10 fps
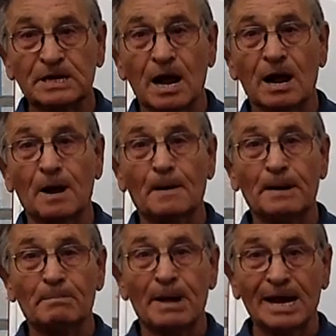
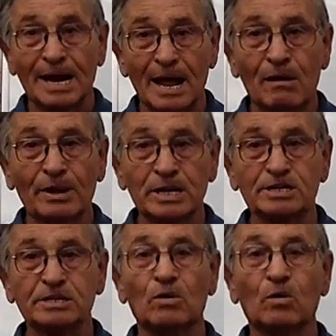By now,
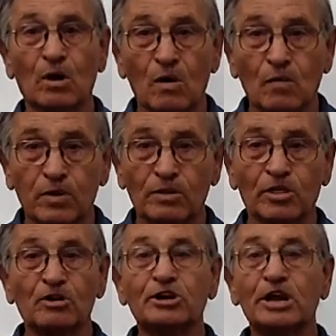he's sold over
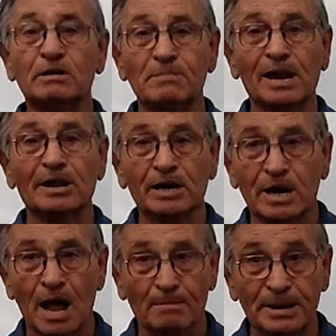13 million
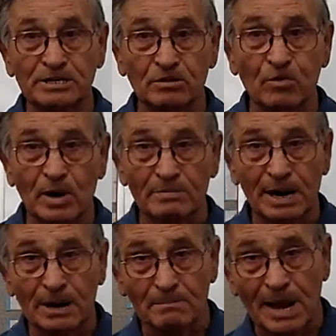copies of 1
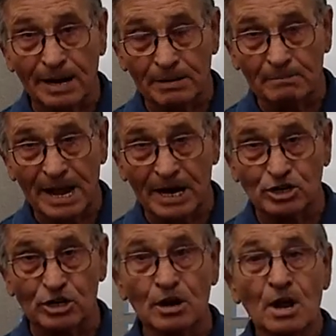Minute
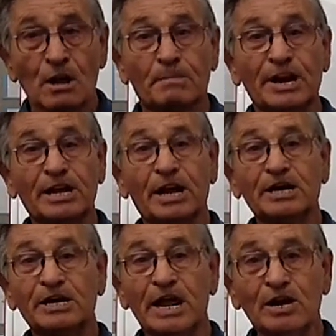Manager. But he
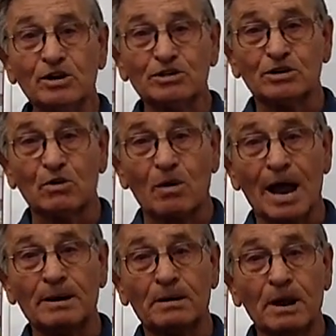continues to
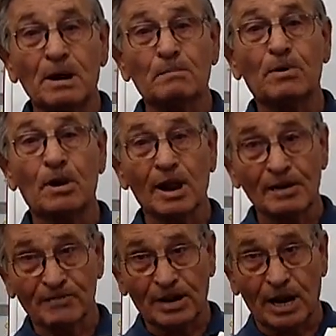write
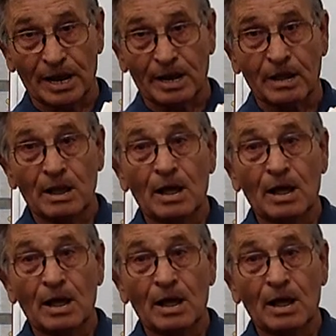prolifically.